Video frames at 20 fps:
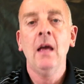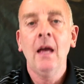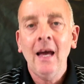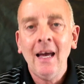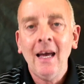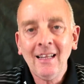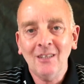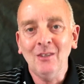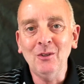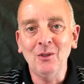
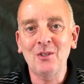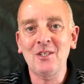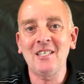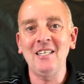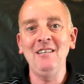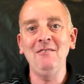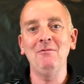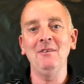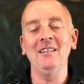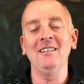Hello,
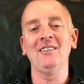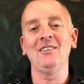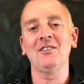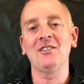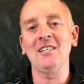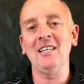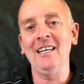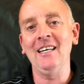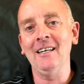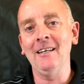Steve Mills
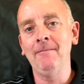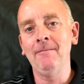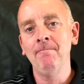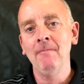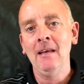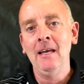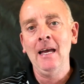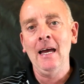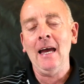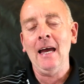here.
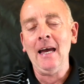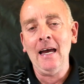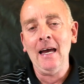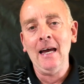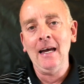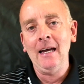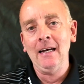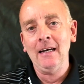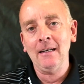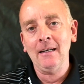
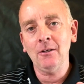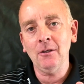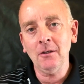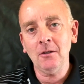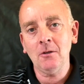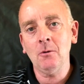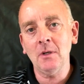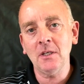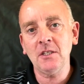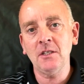I got a
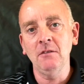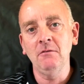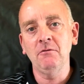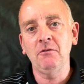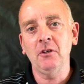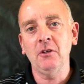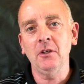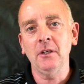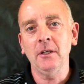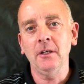question
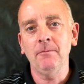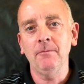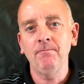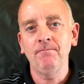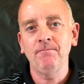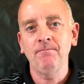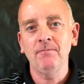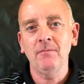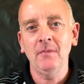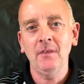for you.
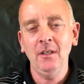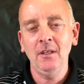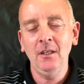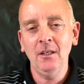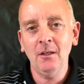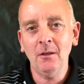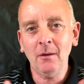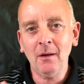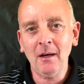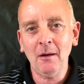You
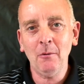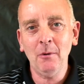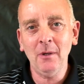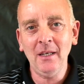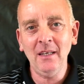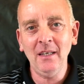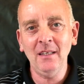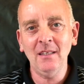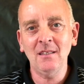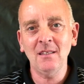know how it
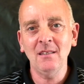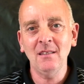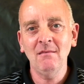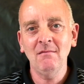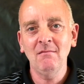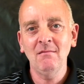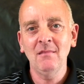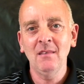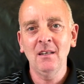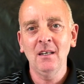is?
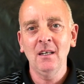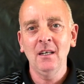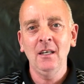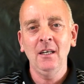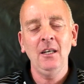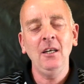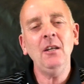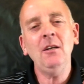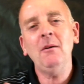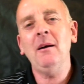
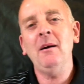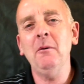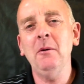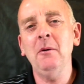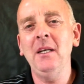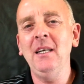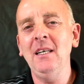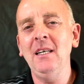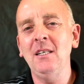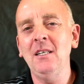You know how
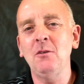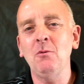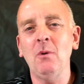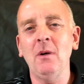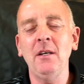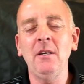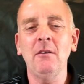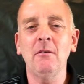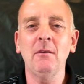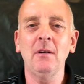it is
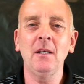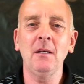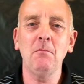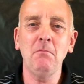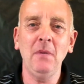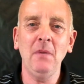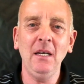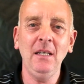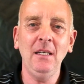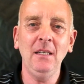when you're in a
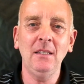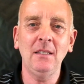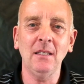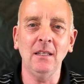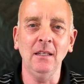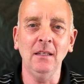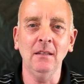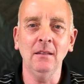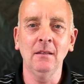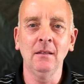
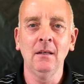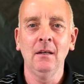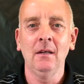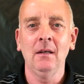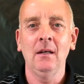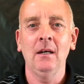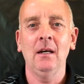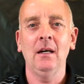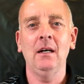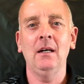meeting
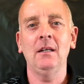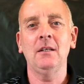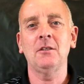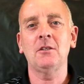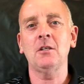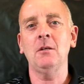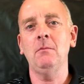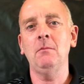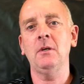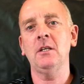and um,
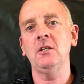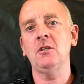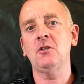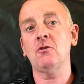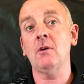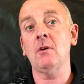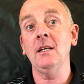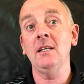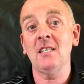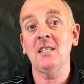somebody's
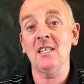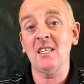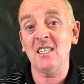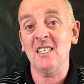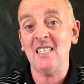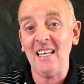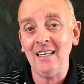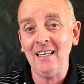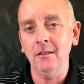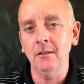trying to
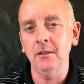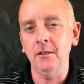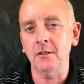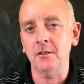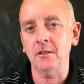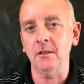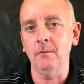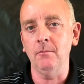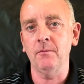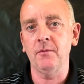sell you
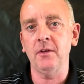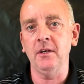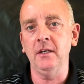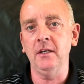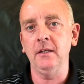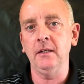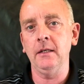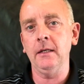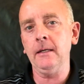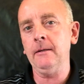something,
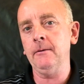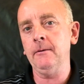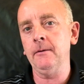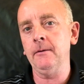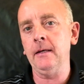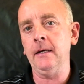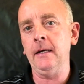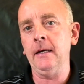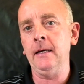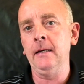you know,
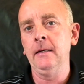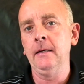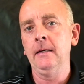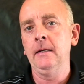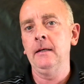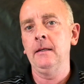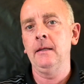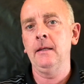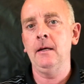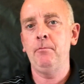they're
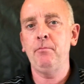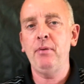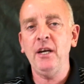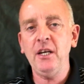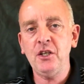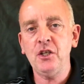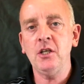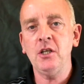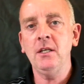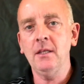they're
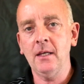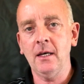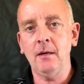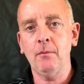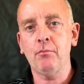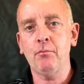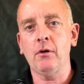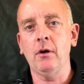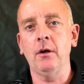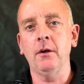pitching their
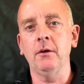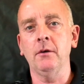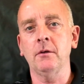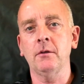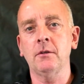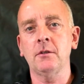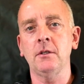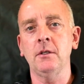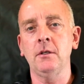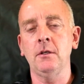
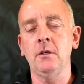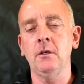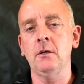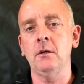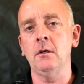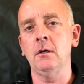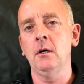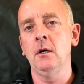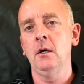products and you're